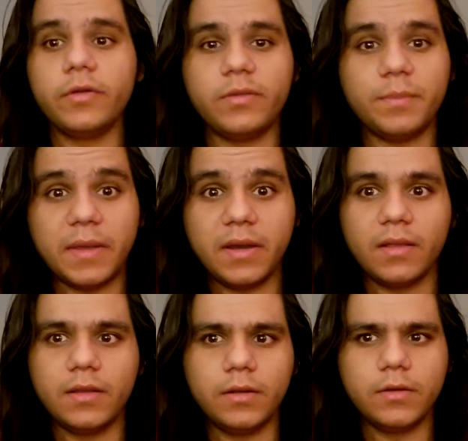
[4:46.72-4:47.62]
I was spending a
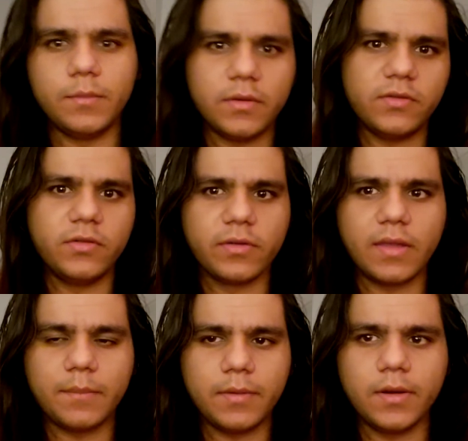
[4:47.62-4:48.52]
little too much during
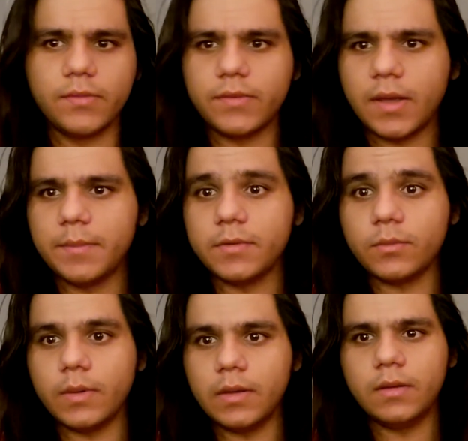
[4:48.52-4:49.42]
that period of time as
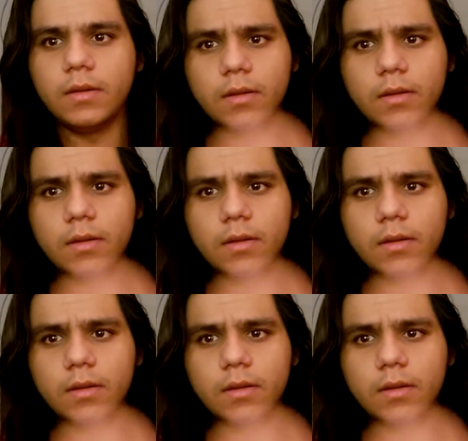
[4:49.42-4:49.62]
well.